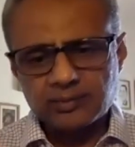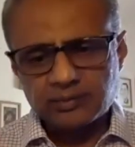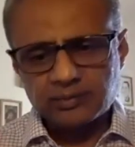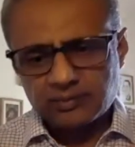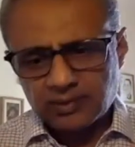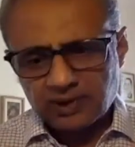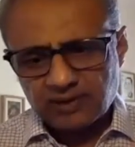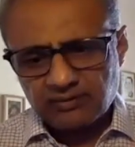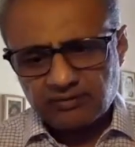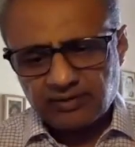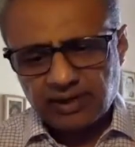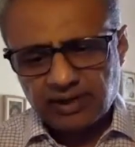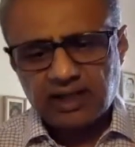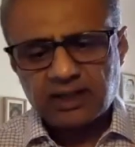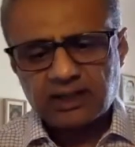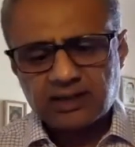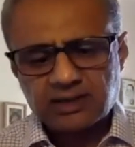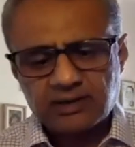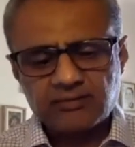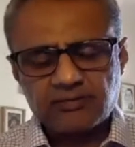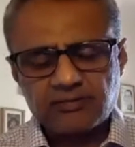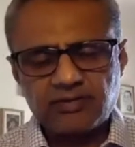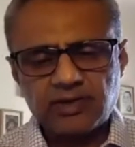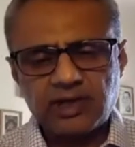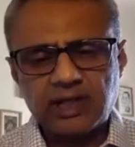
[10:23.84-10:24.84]
events
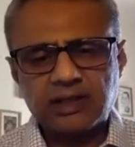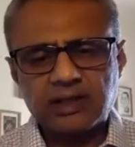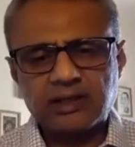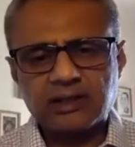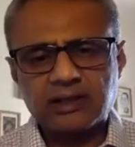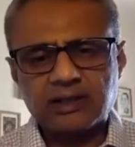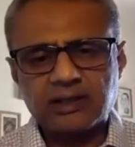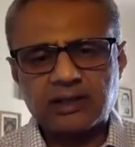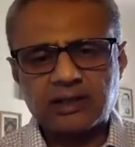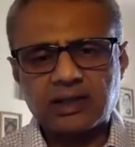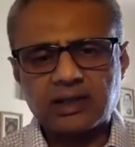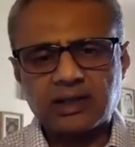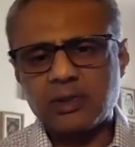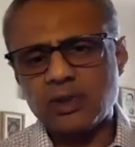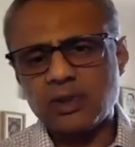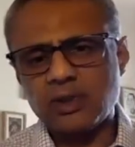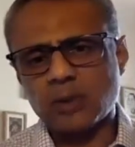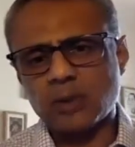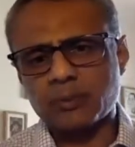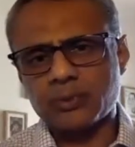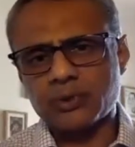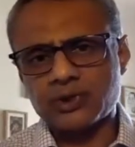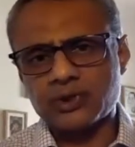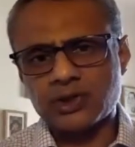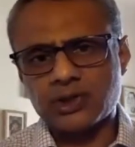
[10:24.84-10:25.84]
and fate gave me the
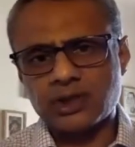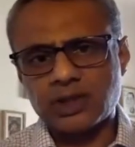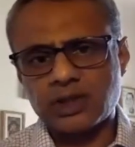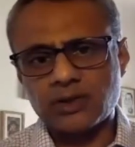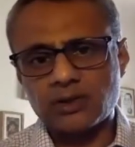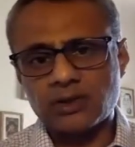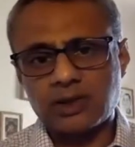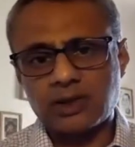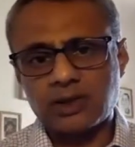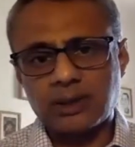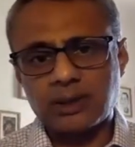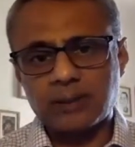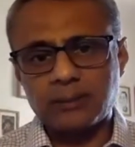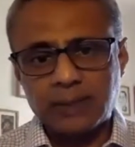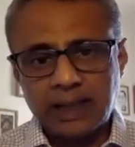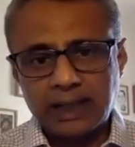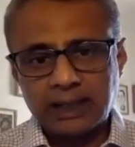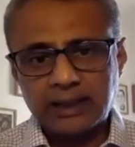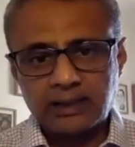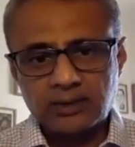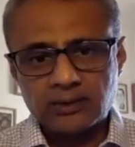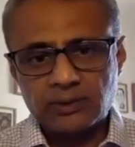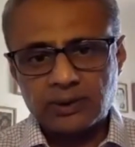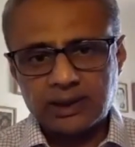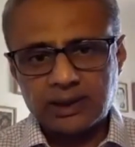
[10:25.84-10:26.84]
opportunity to come
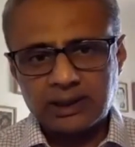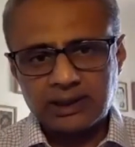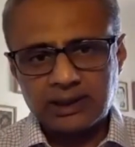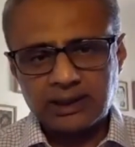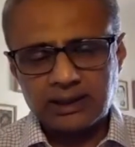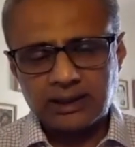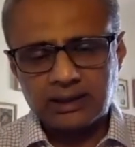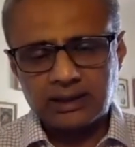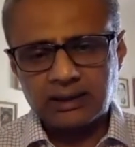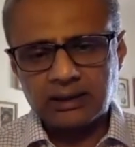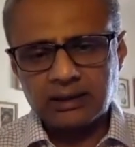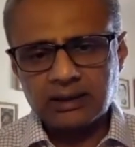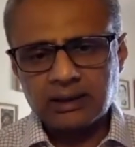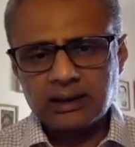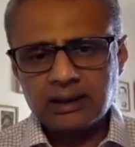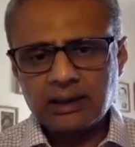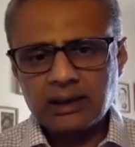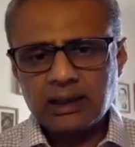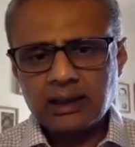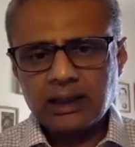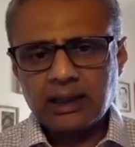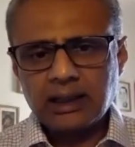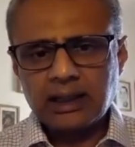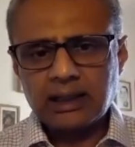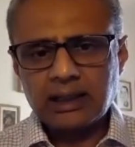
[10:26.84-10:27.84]
back to India
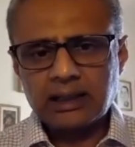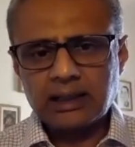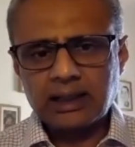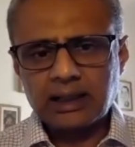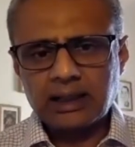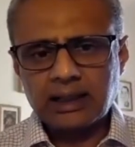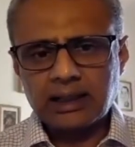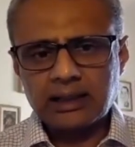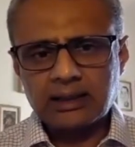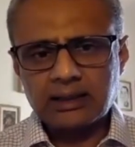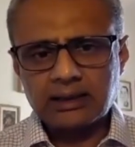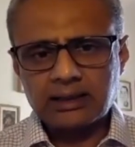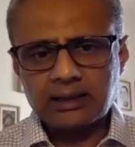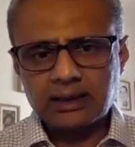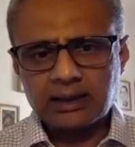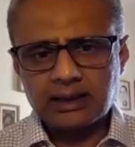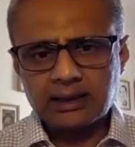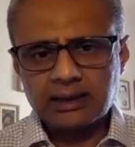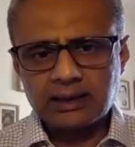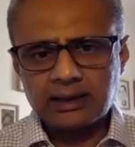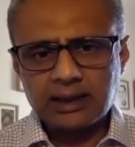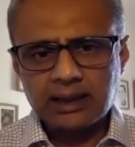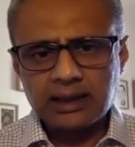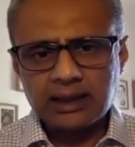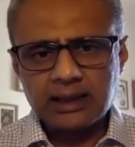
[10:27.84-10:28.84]
and
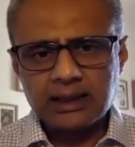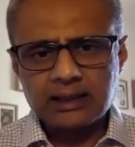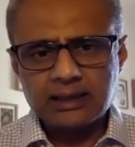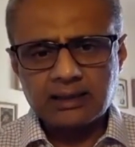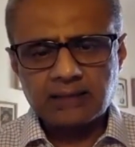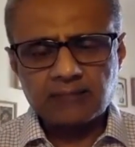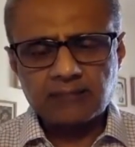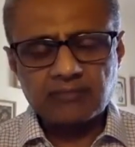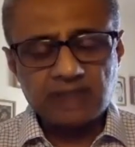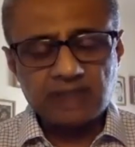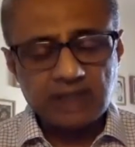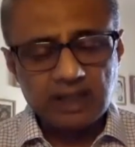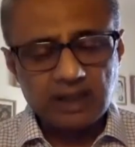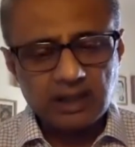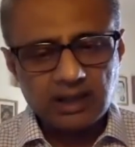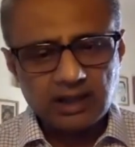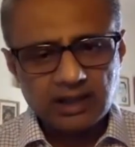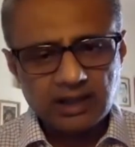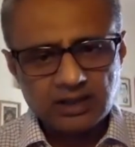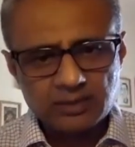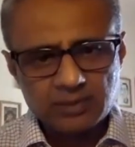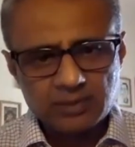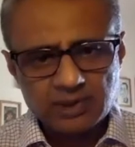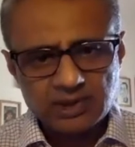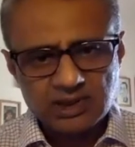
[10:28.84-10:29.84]
lead some very
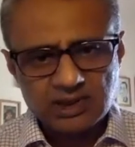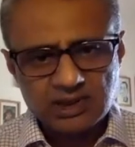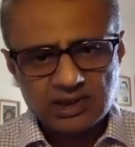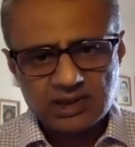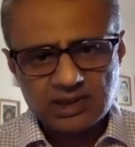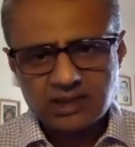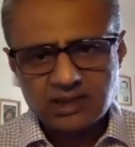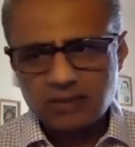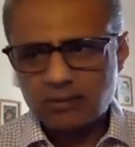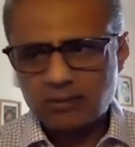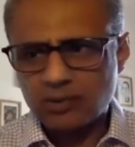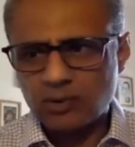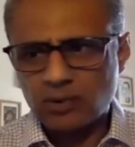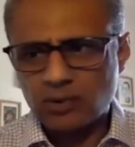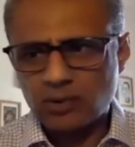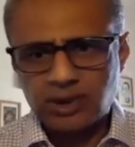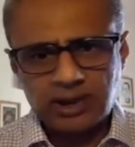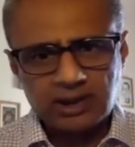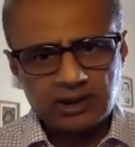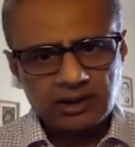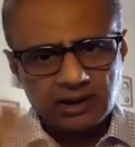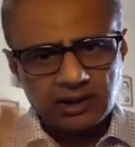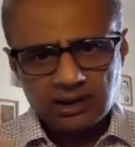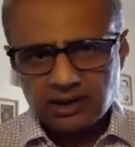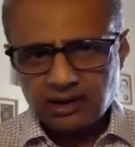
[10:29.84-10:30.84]
large businesses
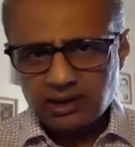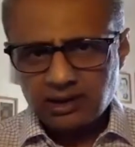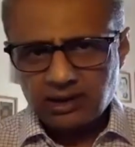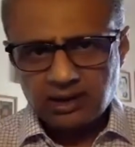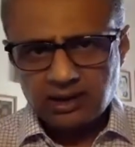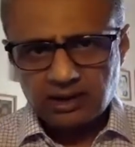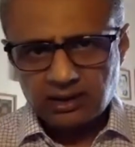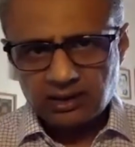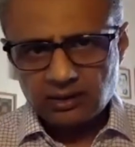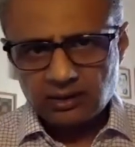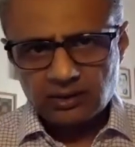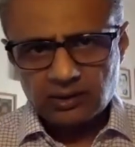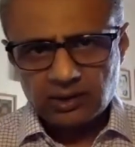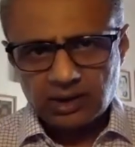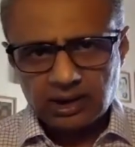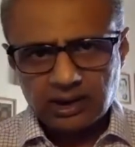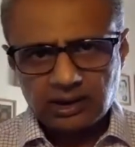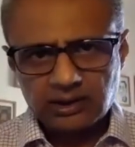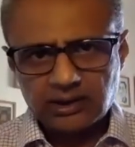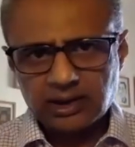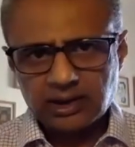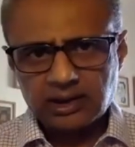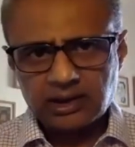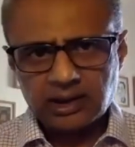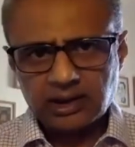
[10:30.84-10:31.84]
employing
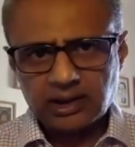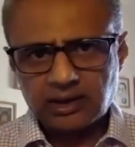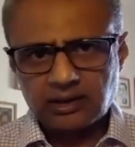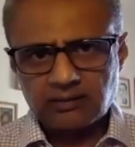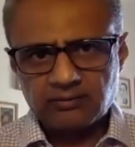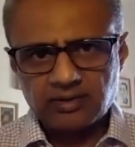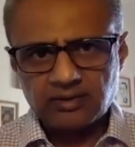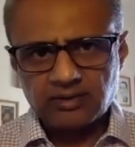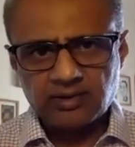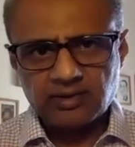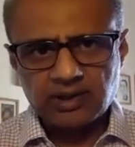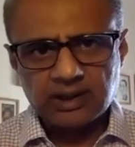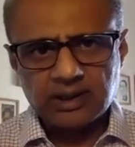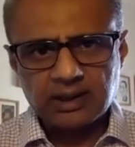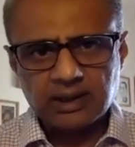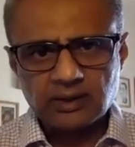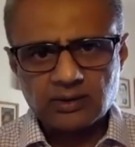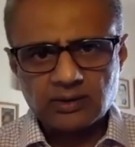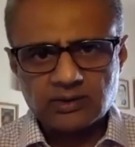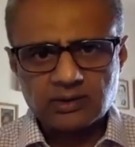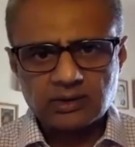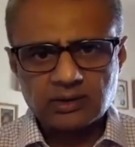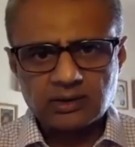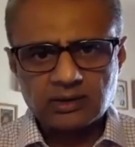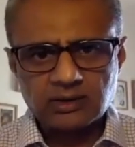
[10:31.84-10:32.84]

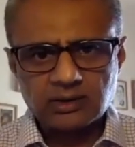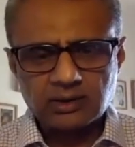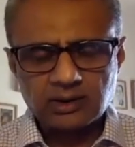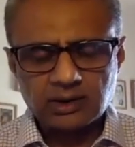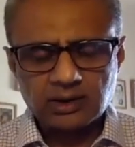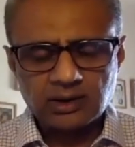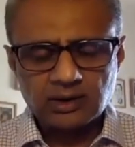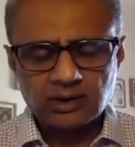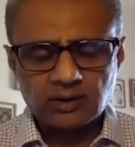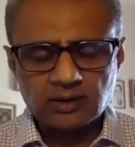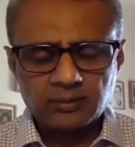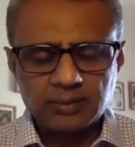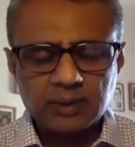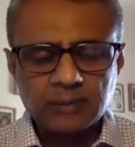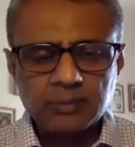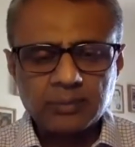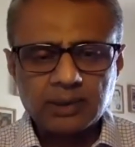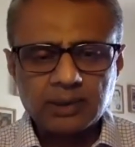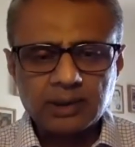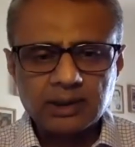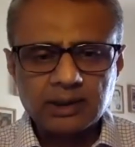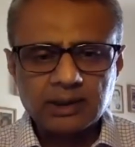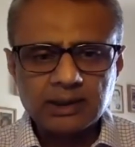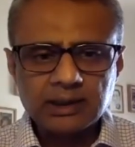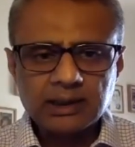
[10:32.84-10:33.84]
150,000
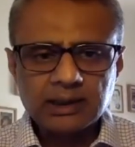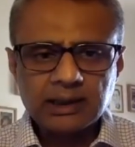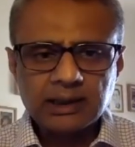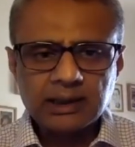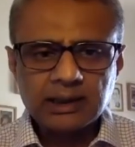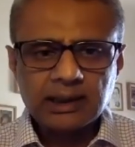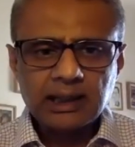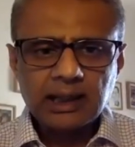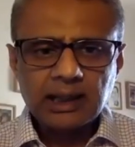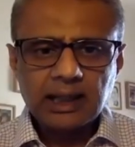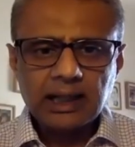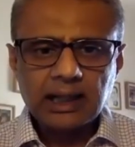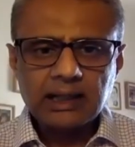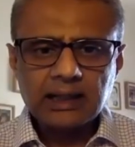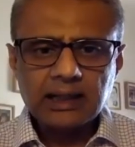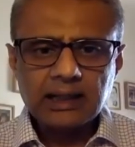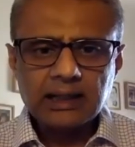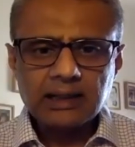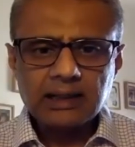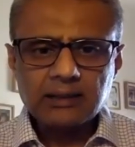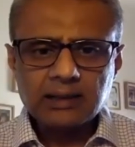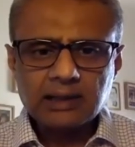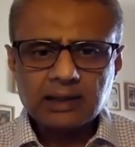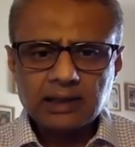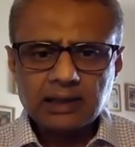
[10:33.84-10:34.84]
people. And
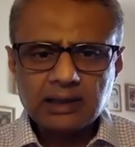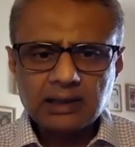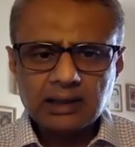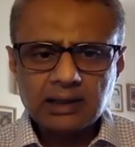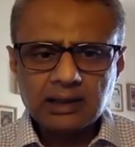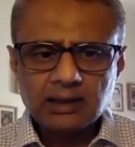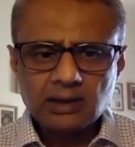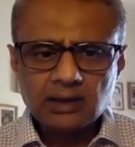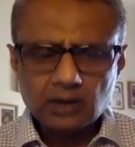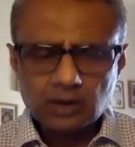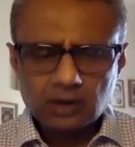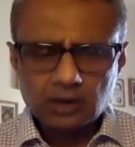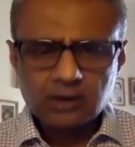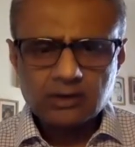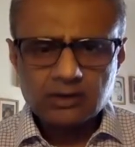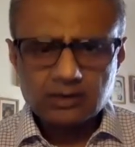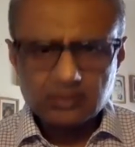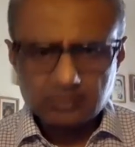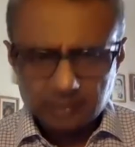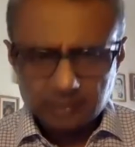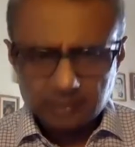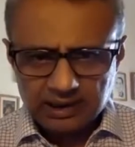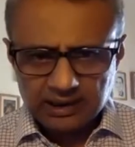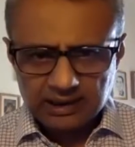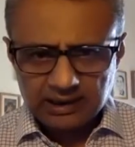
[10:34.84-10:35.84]
it occurred to
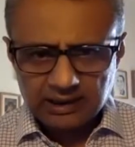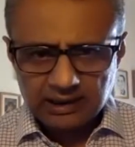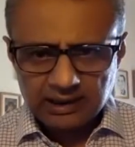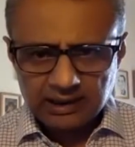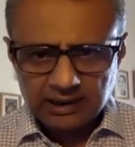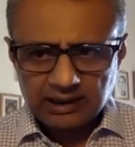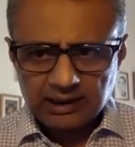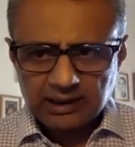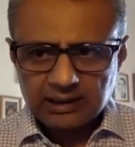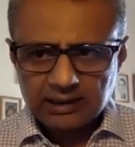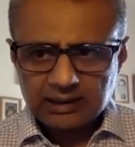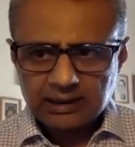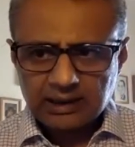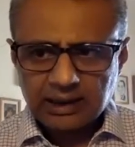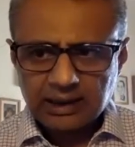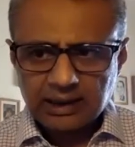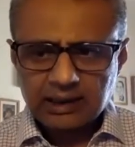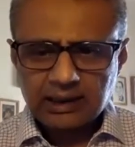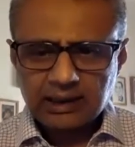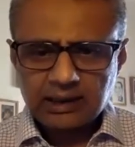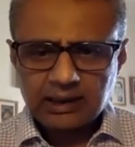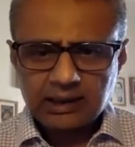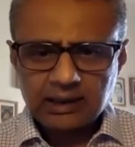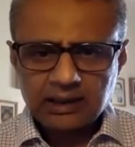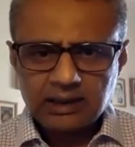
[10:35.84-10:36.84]
me that
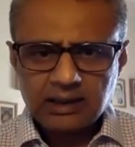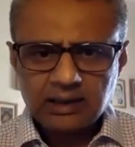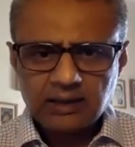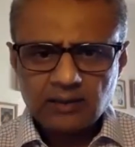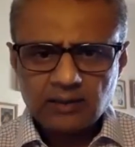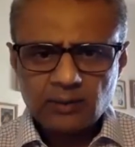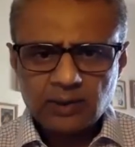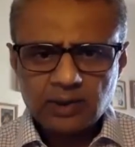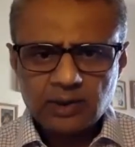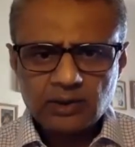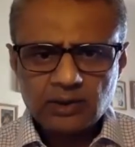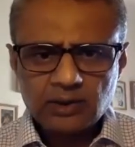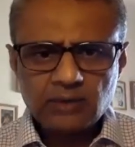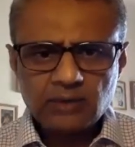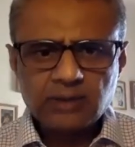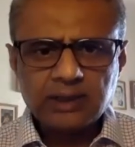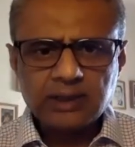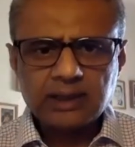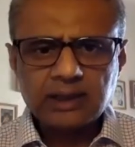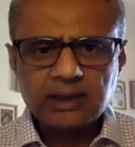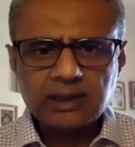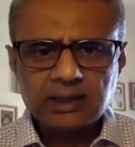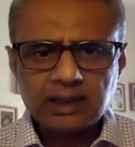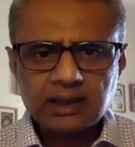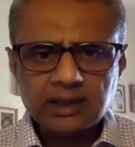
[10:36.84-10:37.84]
in India we don't
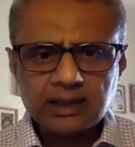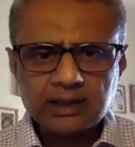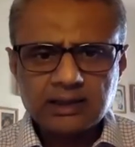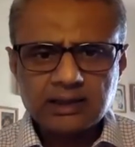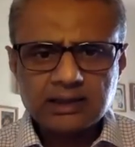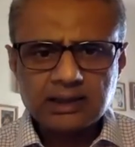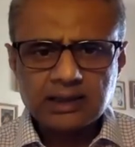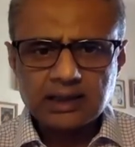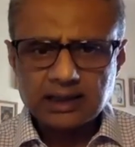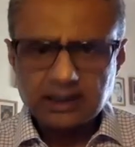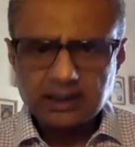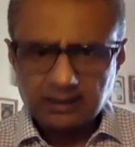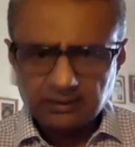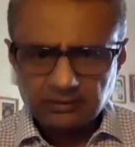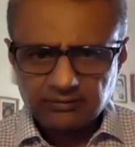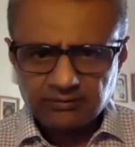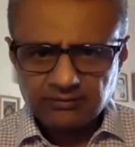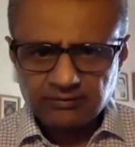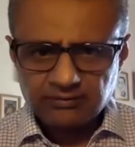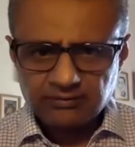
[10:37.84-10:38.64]
recognize enough.